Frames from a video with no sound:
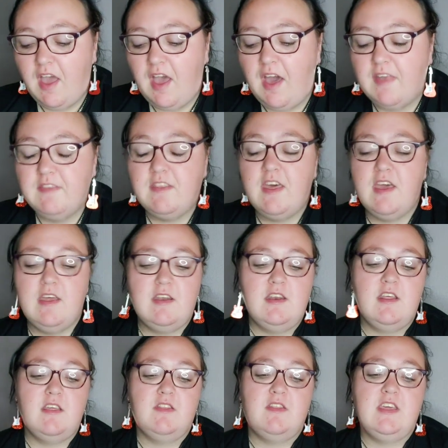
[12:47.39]
And
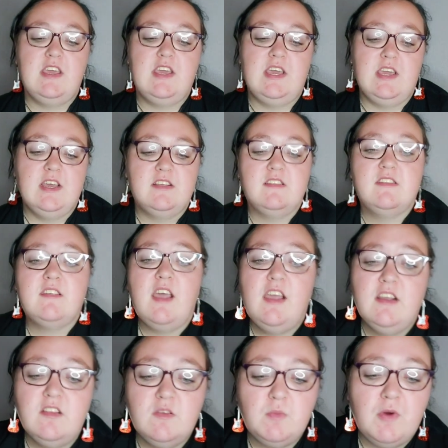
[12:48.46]
then the
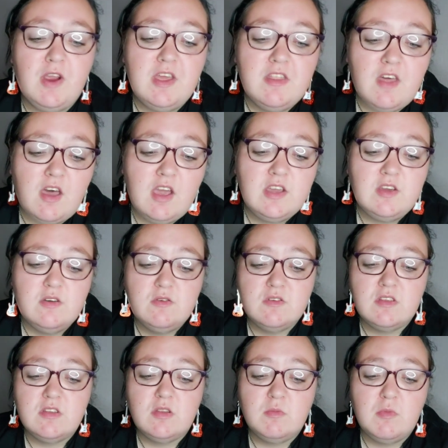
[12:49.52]
setting spray that I use
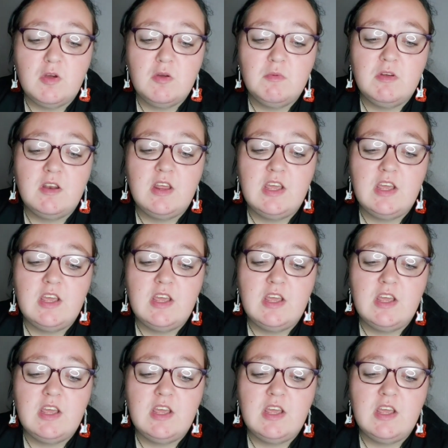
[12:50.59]
at the moment